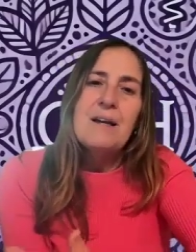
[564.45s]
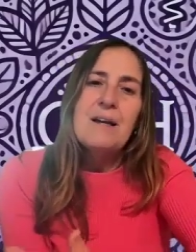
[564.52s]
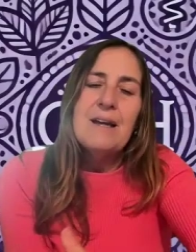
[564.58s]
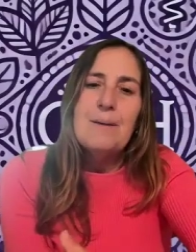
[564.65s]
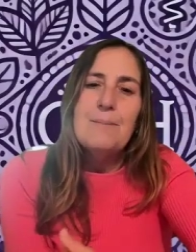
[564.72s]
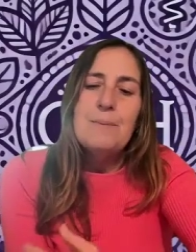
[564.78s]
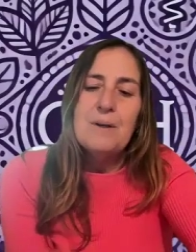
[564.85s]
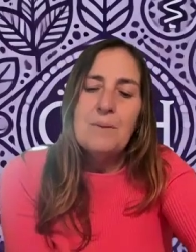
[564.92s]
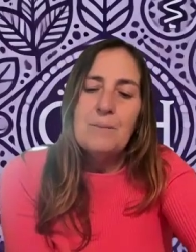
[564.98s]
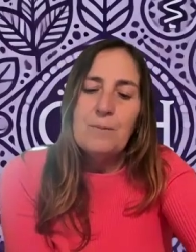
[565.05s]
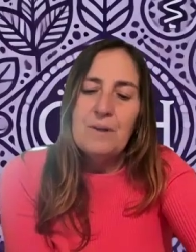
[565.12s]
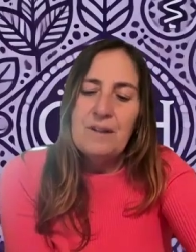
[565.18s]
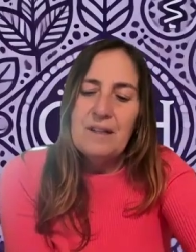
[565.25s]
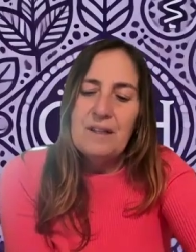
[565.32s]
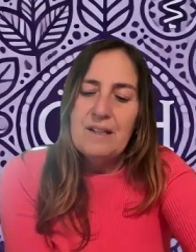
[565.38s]
can be a
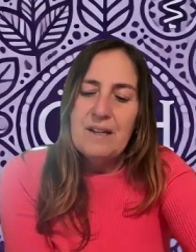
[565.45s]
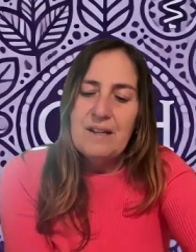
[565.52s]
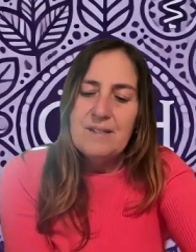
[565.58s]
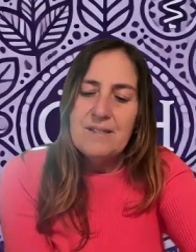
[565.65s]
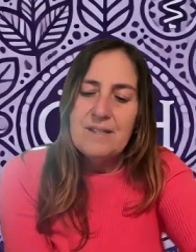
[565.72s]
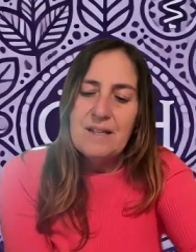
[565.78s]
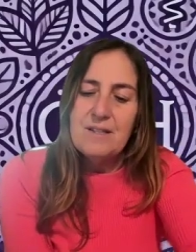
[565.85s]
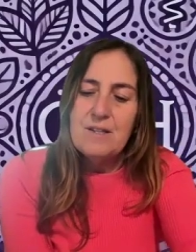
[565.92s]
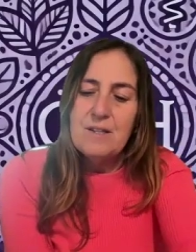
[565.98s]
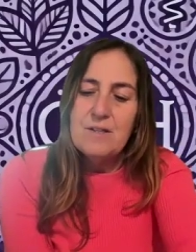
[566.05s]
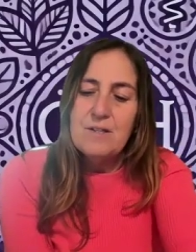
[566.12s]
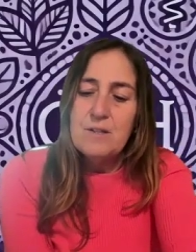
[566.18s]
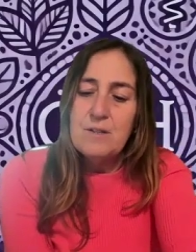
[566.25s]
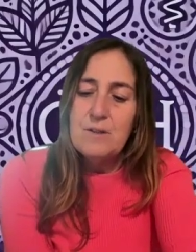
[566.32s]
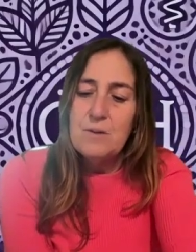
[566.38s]
really nice thing to
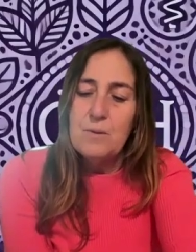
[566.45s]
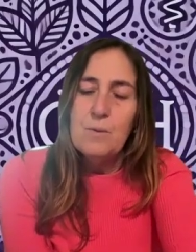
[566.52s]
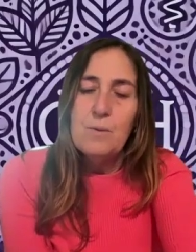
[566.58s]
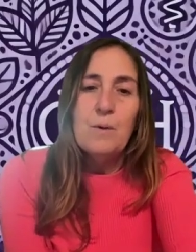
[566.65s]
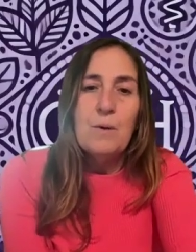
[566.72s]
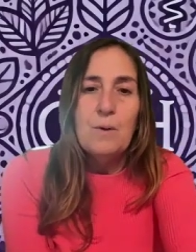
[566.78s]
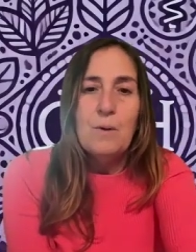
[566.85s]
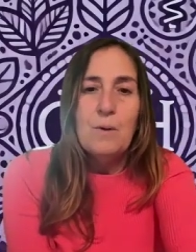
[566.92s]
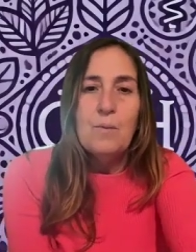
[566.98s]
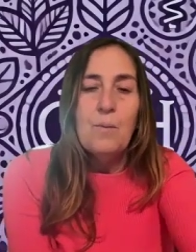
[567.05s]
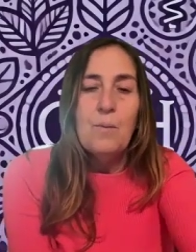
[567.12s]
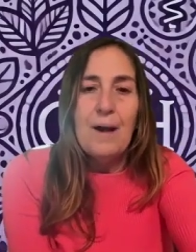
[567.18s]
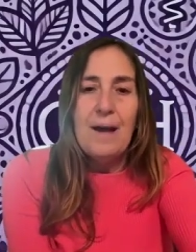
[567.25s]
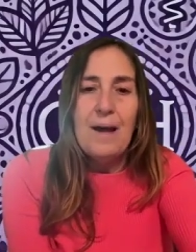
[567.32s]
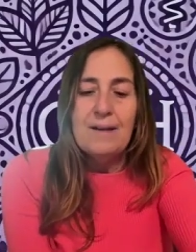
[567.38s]
do
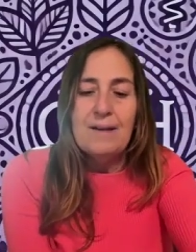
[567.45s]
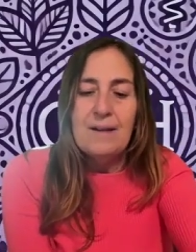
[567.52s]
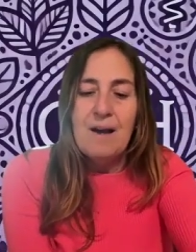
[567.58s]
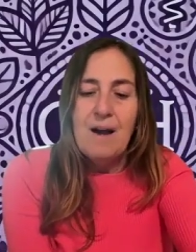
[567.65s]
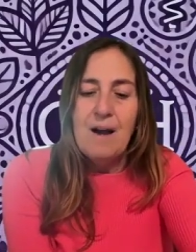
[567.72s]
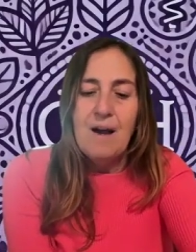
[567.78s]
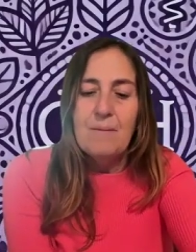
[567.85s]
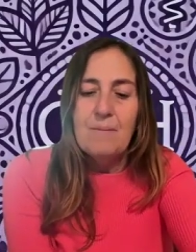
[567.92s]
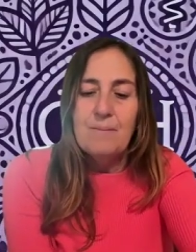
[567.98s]
when